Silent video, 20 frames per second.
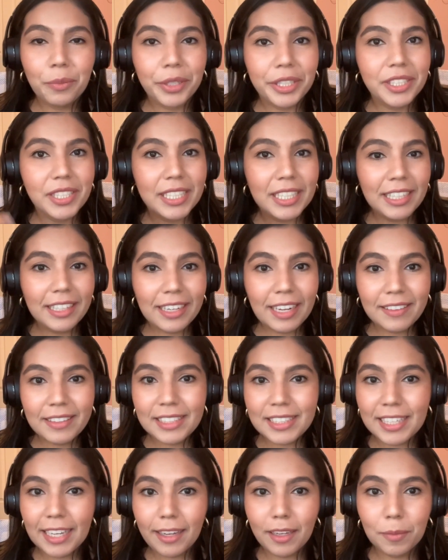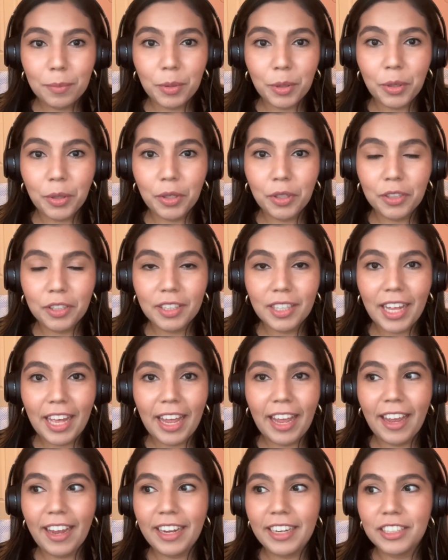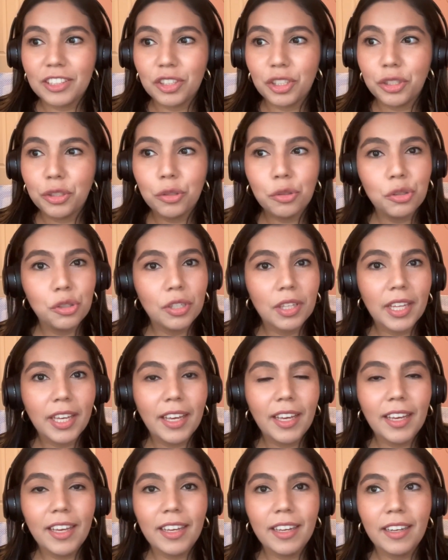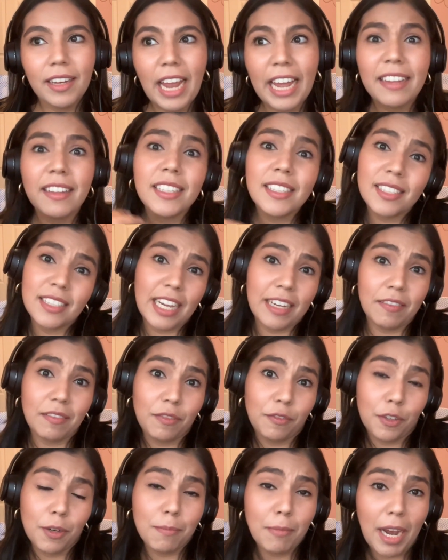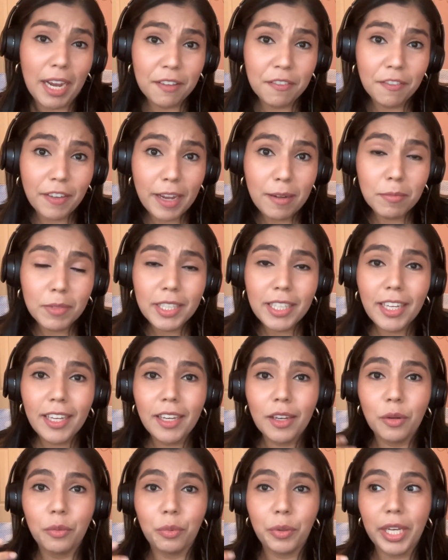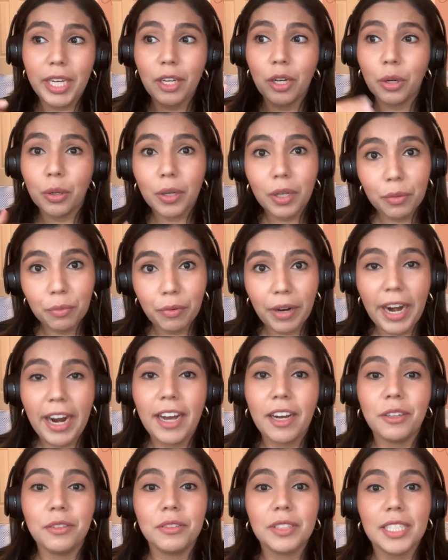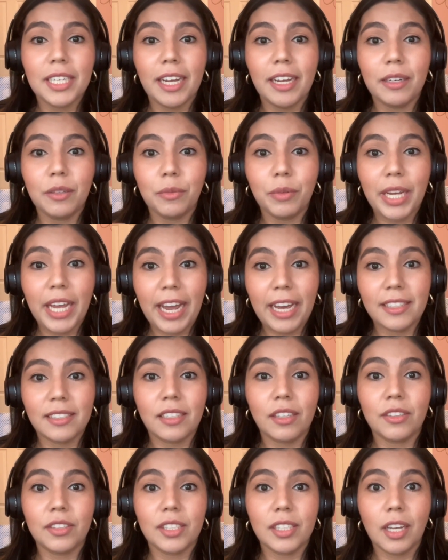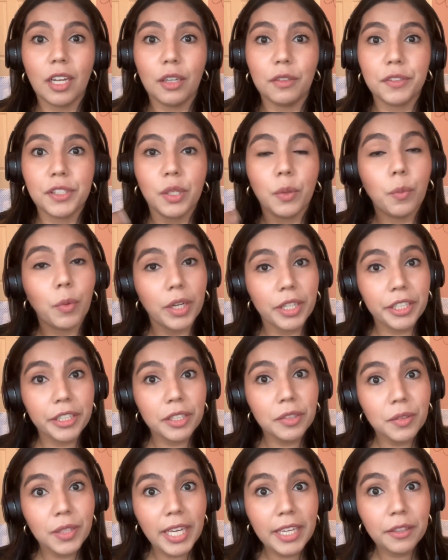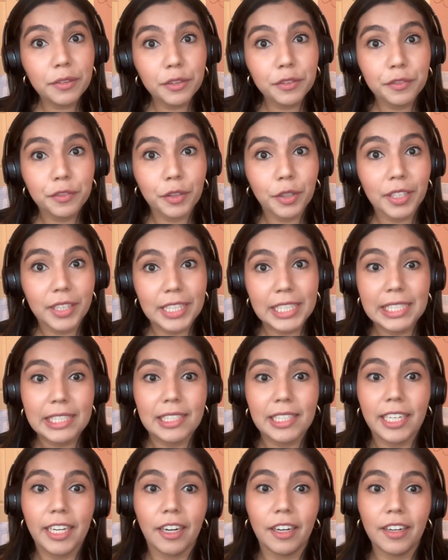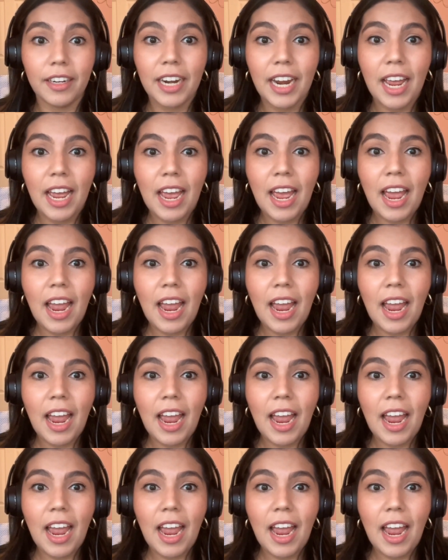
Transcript: We're seated at the table. And usually, at least for my family, we go around and we ask ourselves, what are you thankful for this year?